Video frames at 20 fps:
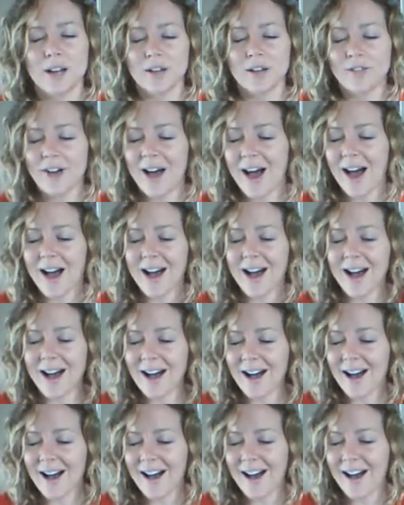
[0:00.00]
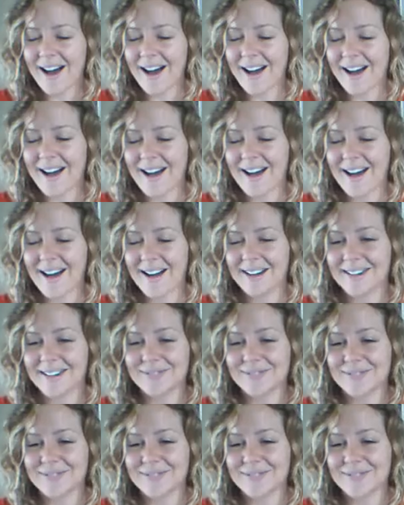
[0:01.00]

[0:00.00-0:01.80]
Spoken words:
of aha,